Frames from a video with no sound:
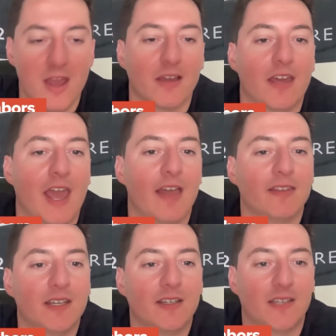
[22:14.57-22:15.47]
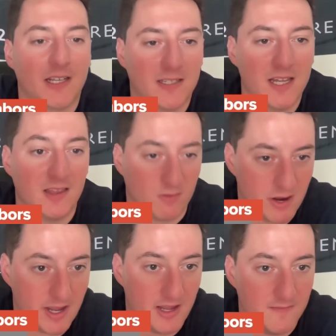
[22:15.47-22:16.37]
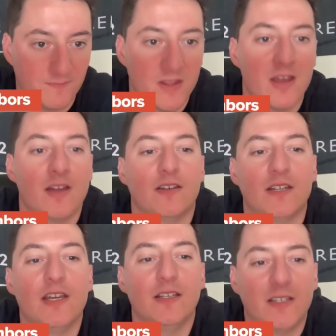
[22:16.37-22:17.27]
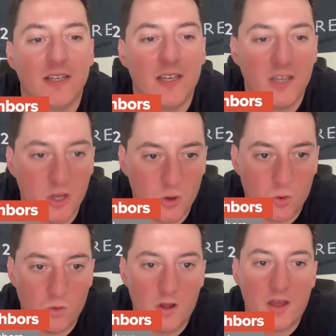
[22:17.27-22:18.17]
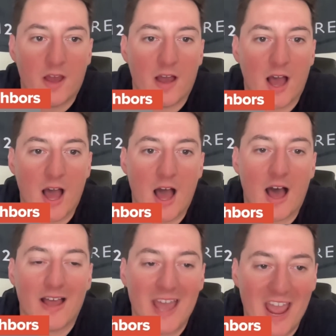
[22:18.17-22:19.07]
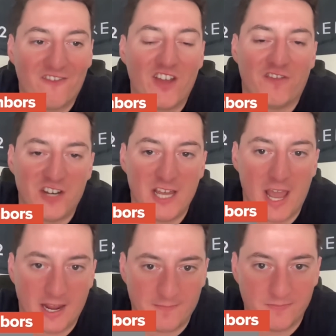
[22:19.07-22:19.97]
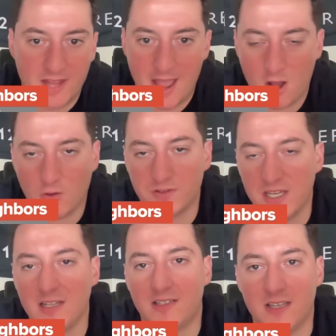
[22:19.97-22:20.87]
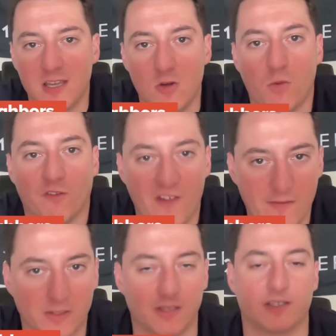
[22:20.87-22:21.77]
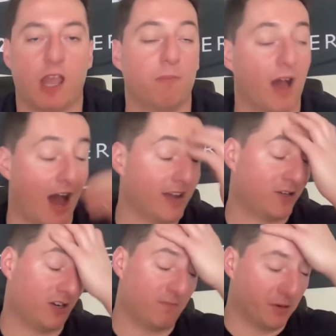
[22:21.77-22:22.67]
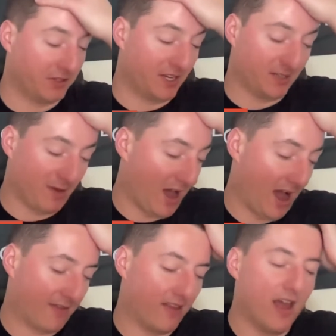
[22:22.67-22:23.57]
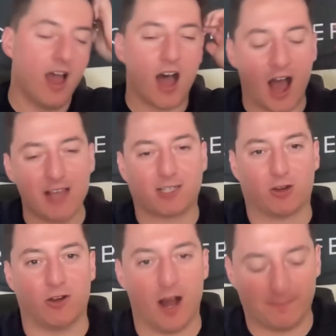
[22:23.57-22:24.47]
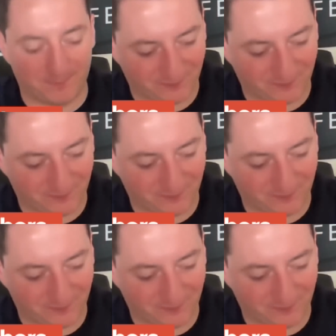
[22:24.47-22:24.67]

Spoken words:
Kansas 63, TCU 58. Now, TCU were favorites this game. I should have put this. I screwed up.